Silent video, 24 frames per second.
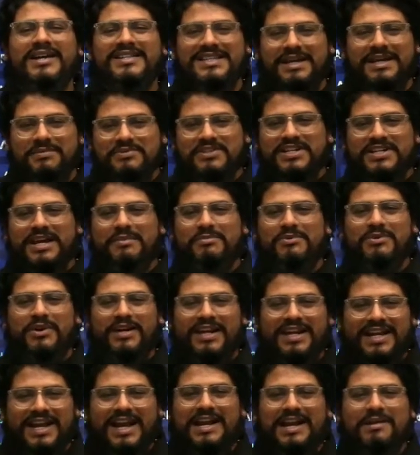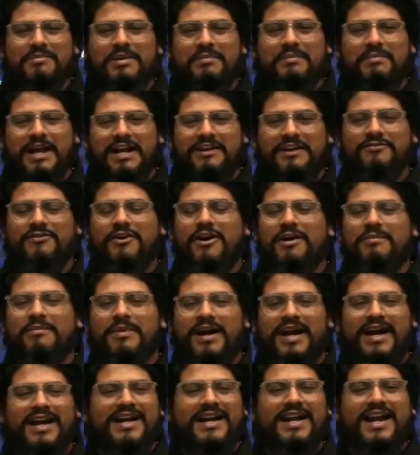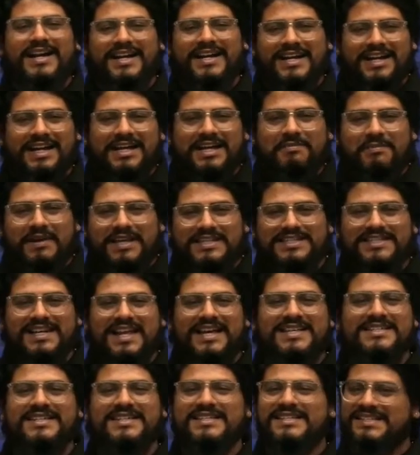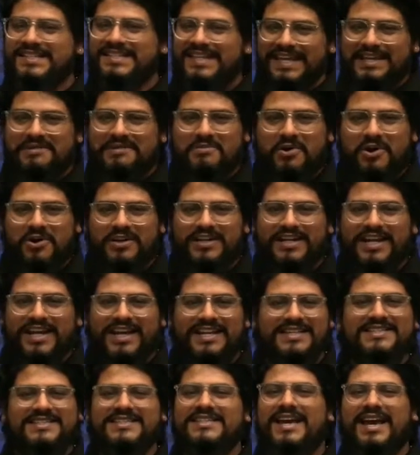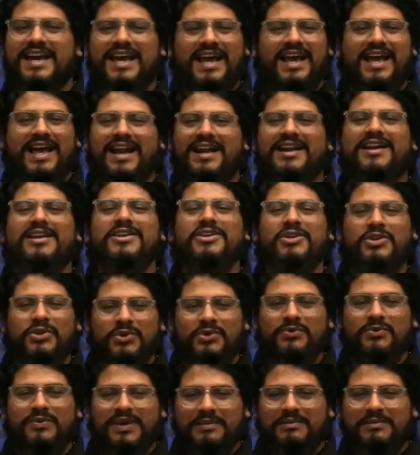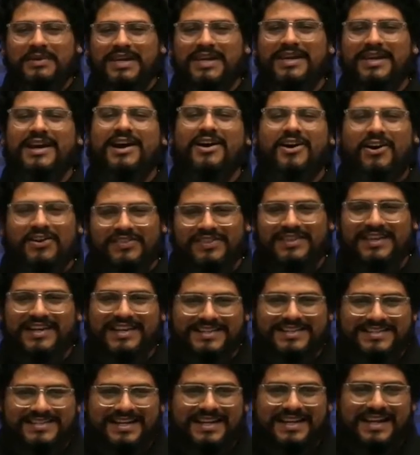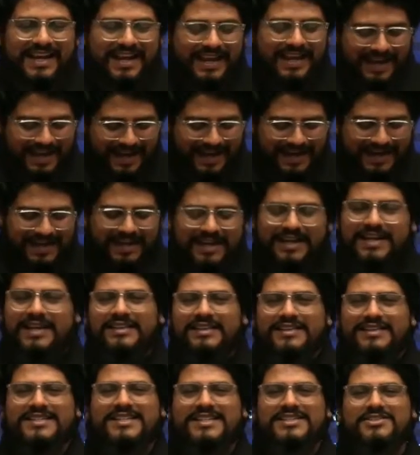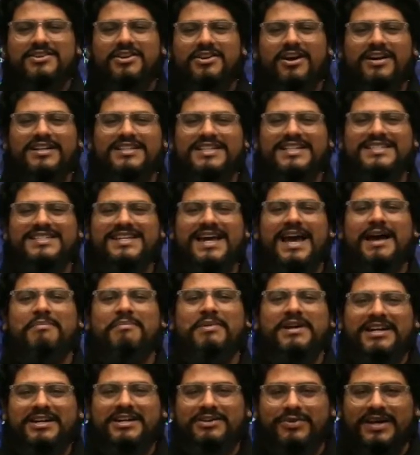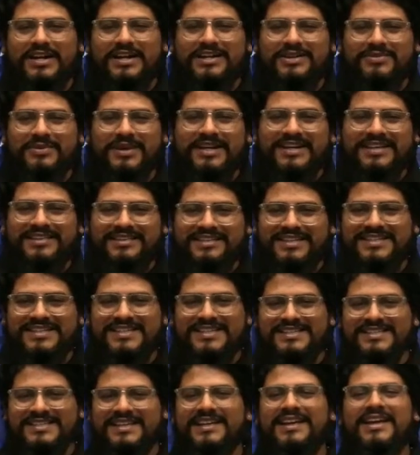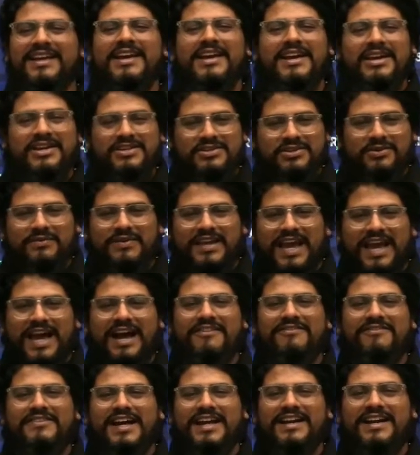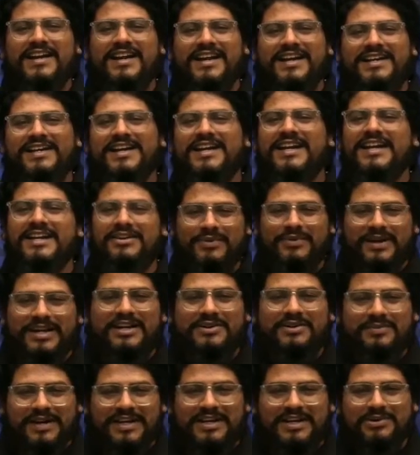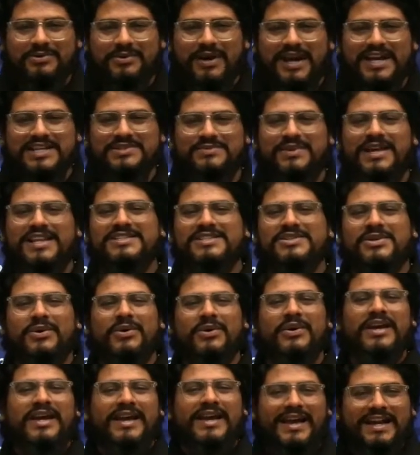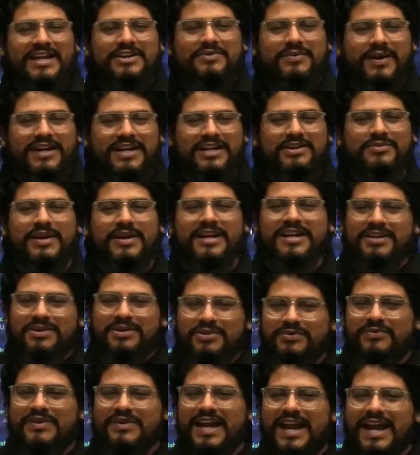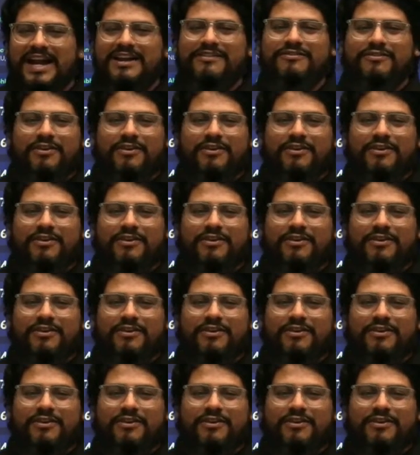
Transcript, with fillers: subscribe to an Academy platform and attend our plus classes, take mock tests and you will be on the list. And this is not just happened in 2023 season. So we have done it in 2022 as well. So in 2022, we had